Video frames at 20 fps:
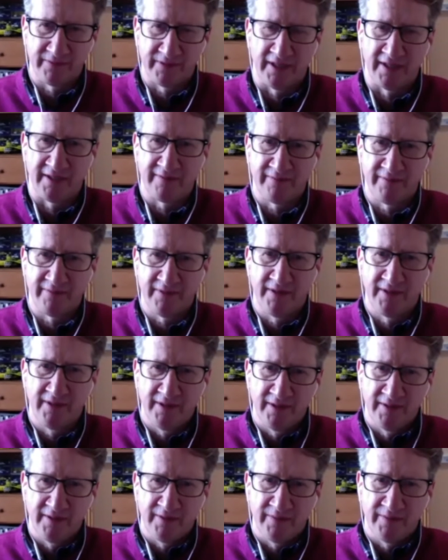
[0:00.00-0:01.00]
and see
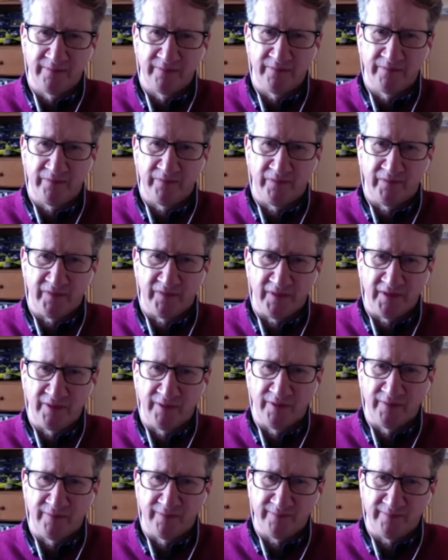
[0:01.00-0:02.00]
what people are about because
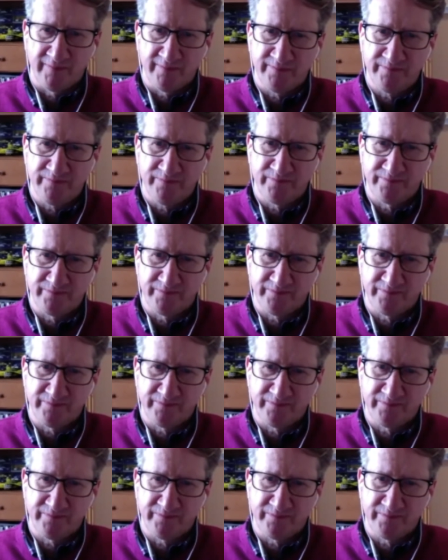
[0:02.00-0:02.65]
people will